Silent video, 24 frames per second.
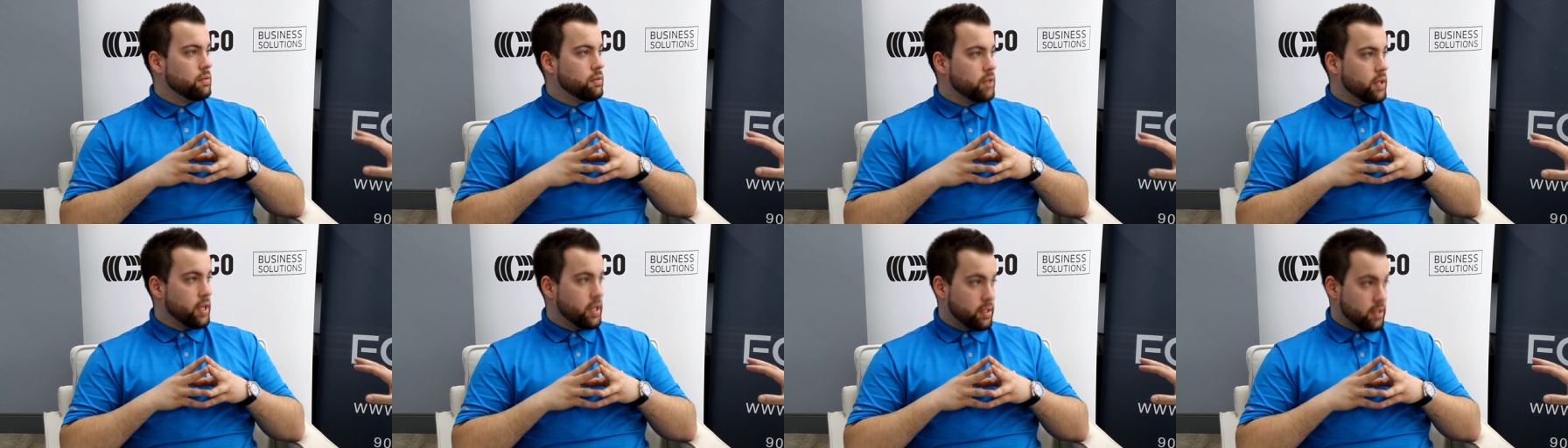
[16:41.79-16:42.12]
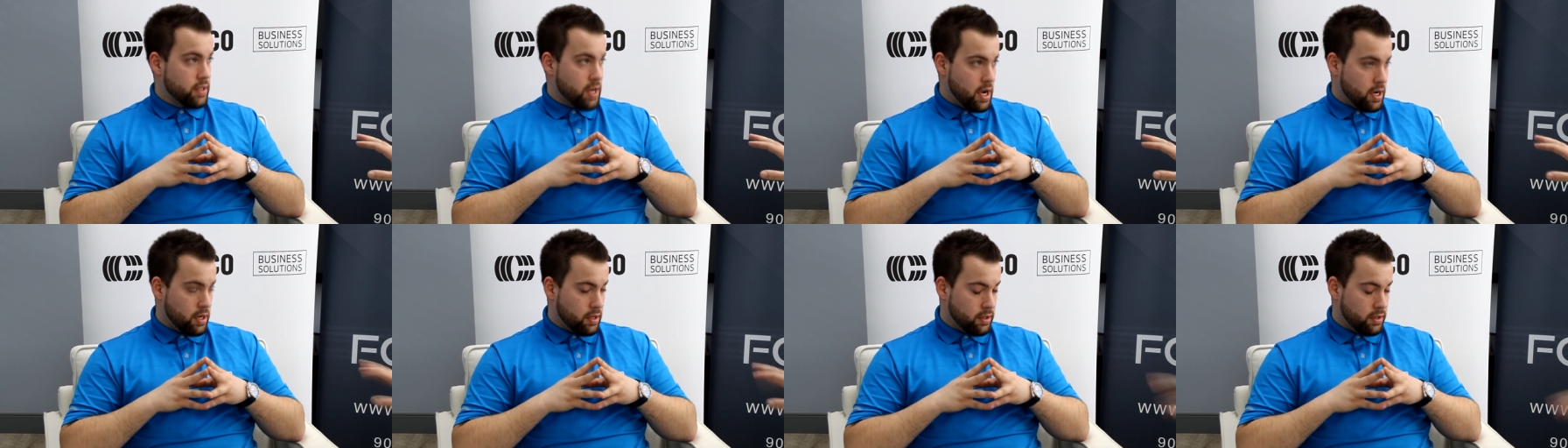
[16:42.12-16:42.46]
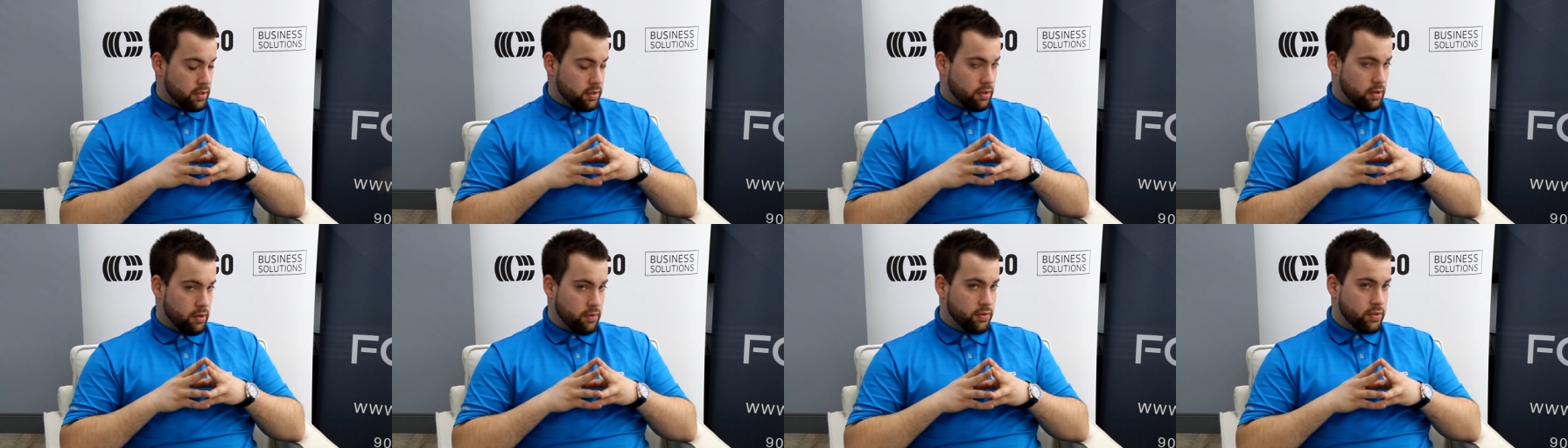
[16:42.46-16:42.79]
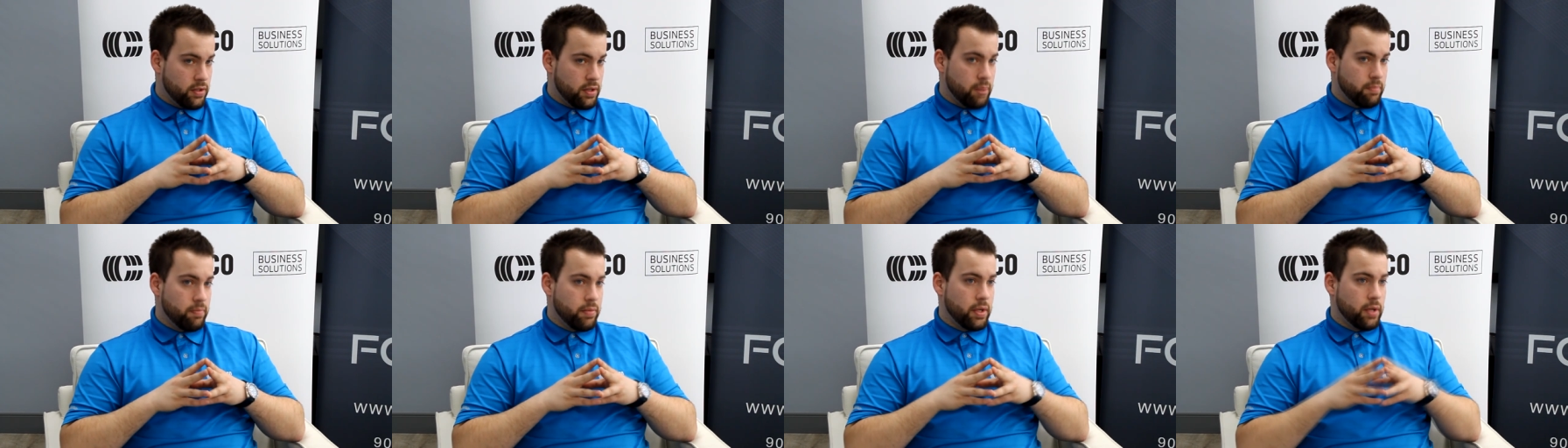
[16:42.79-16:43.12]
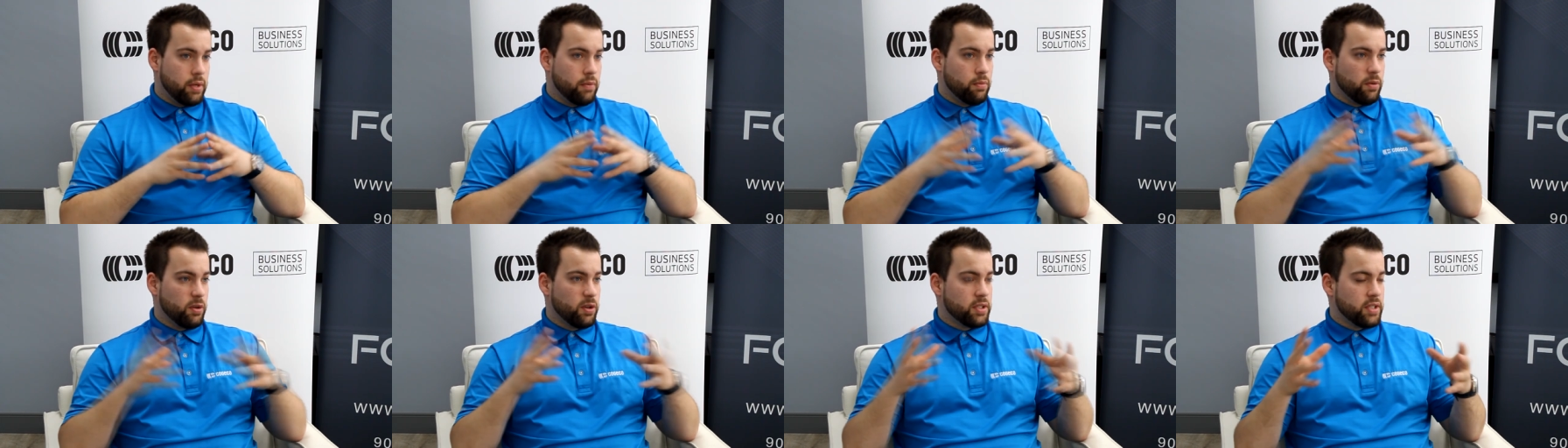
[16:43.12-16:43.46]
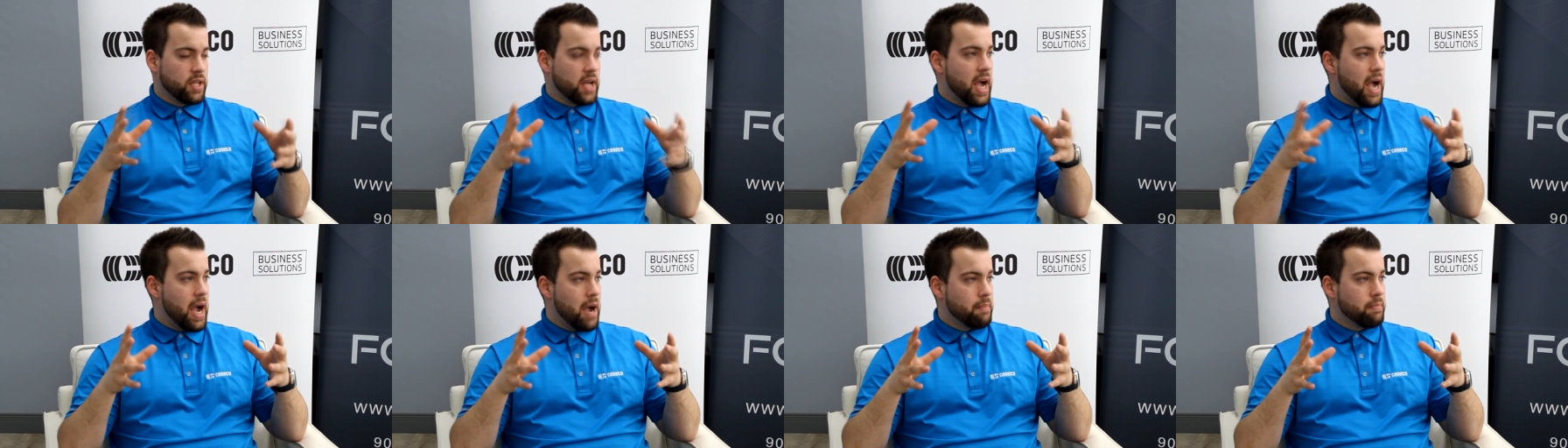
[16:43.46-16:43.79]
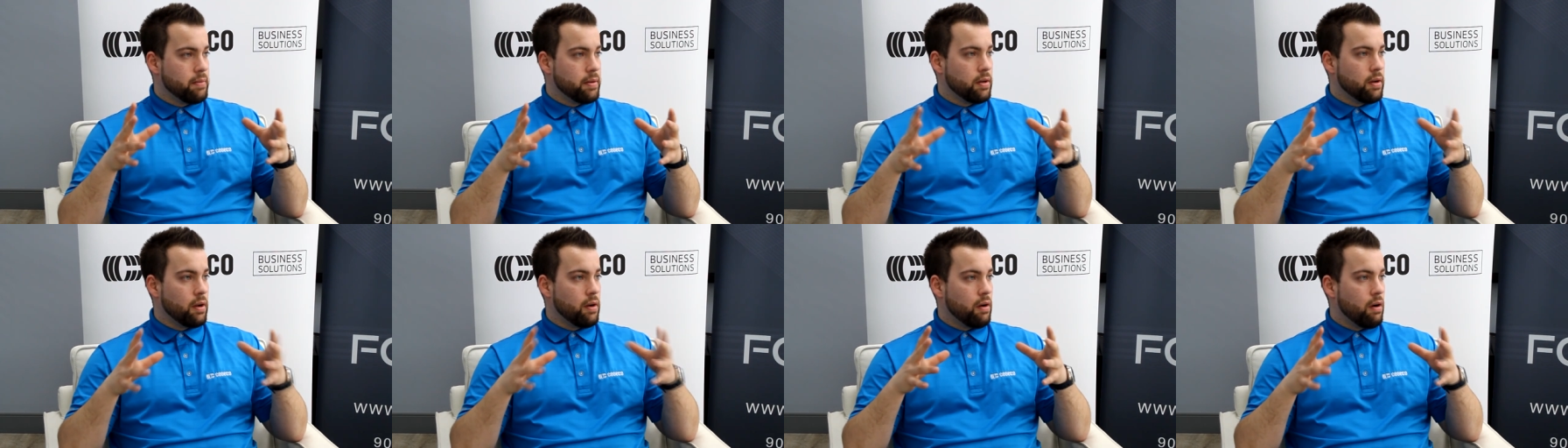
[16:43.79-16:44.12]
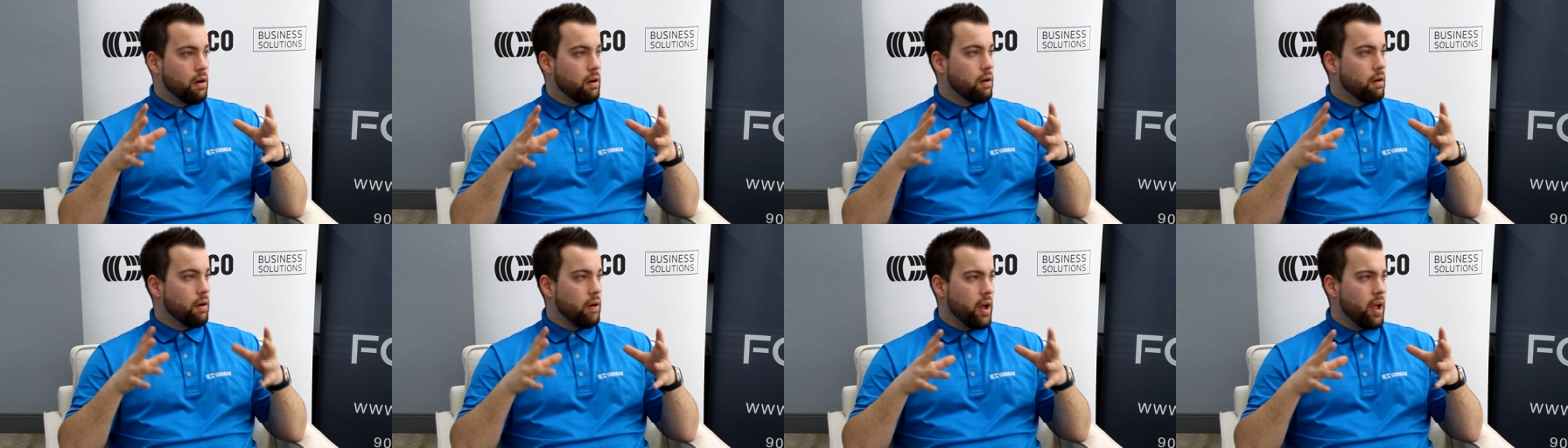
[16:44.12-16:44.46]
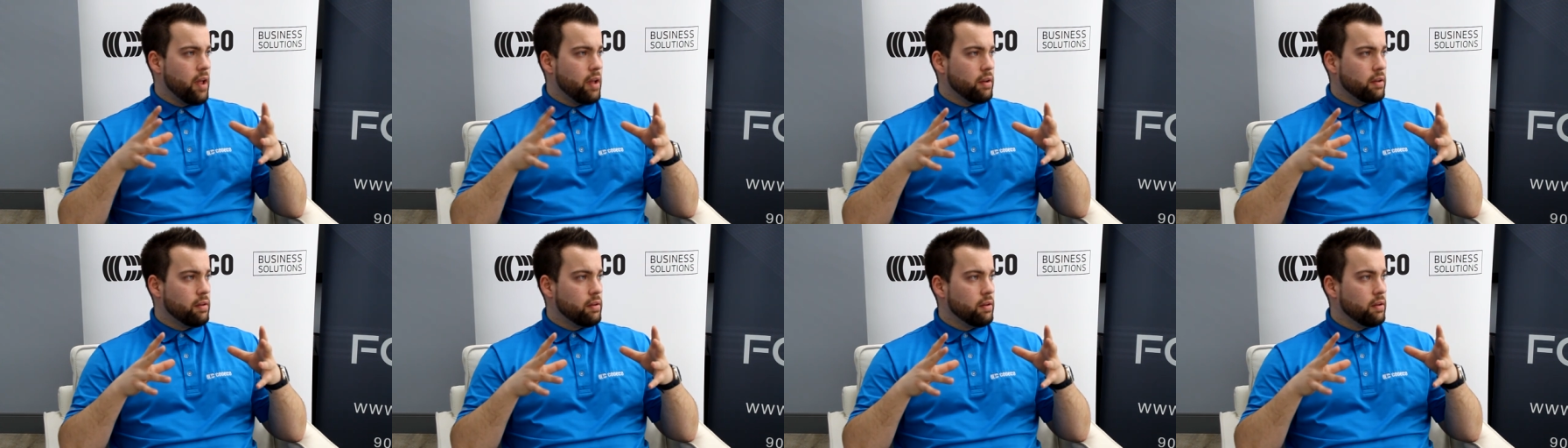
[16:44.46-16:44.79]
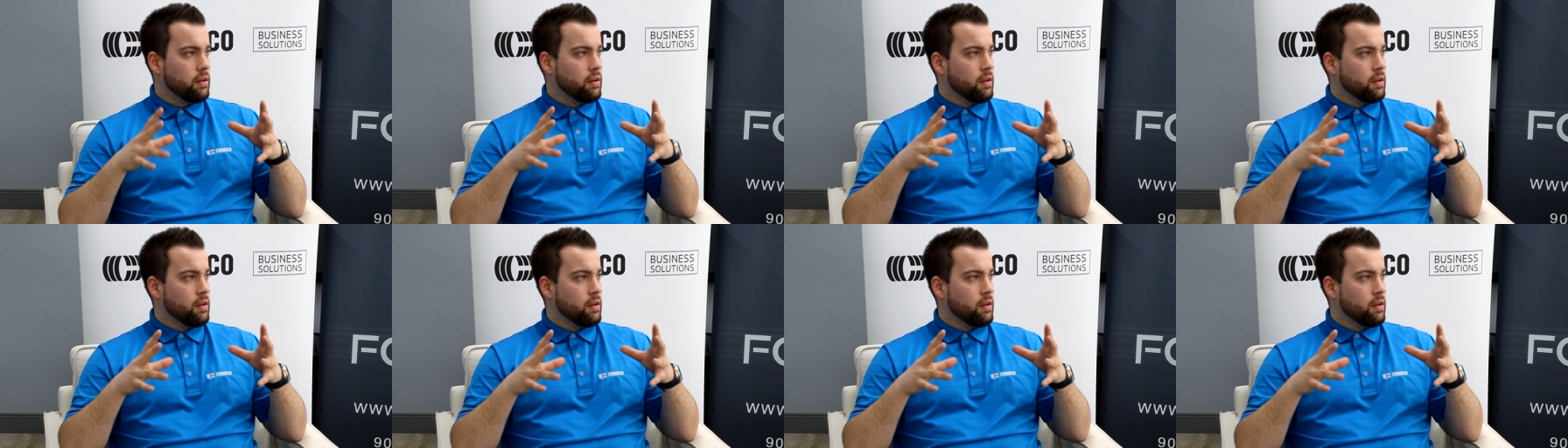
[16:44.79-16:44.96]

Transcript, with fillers: Exactly. So okay. if something were to happen on our end